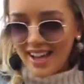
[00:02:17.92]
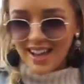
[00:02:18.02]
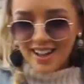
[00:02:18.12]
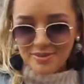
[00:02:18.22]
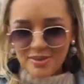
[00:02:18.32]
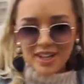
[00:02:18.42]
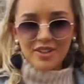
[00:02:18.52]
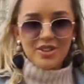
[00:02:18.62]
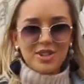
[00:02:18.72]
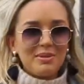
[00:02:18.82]
have my
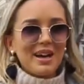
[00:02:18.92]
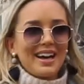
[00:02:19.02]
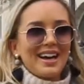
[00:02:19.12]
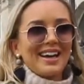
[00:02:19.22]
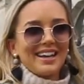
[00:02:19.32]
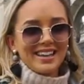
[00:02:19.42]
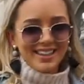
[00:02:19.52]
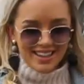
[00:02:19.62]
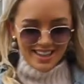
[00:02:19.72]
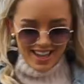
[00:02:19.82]
Gucci bag,
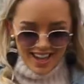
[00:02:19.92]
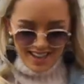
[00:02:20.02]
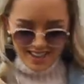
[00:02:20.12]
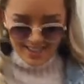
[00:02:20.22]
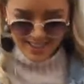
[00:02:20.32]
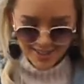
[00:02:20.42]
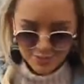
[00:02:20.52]
and these,